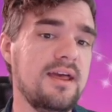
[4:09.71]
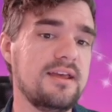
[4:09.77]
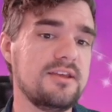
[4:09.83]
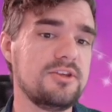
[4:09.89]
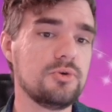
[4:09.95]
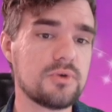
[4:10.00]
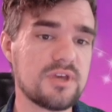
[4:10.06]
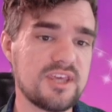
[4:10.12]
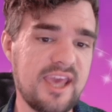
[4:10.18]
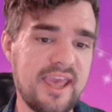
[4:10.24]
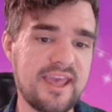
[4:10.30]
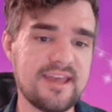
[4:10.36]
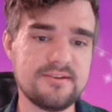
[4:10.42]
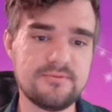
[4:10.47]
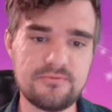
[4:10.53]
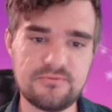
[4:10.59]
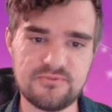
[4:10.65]
You
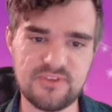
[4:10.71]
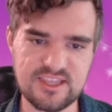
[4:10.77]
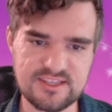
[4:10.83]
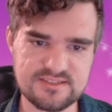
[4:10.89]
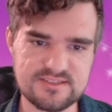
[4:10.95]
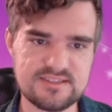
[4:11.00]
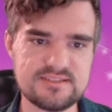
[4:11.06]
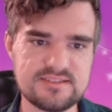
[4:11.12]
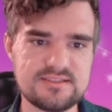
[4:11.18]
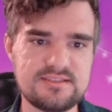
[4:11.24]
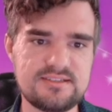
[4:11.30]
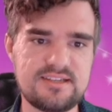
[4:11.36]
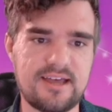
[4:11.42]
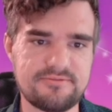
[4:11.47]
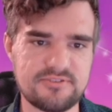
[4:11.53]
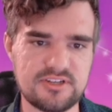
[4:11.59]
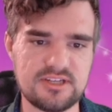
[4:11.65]
can fix this
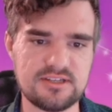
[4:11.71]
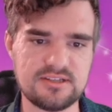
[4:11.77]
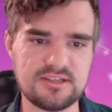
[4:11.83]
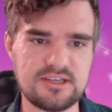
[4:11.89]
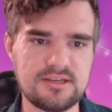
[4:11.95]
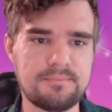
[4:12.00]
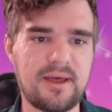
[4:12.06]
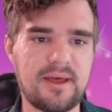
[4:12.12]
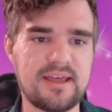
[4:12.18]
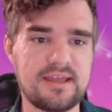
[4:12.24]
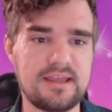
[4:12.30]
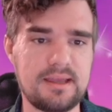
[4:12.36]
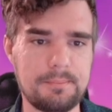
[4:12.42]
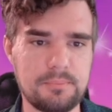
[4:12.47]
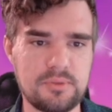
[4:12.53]
indefinitely by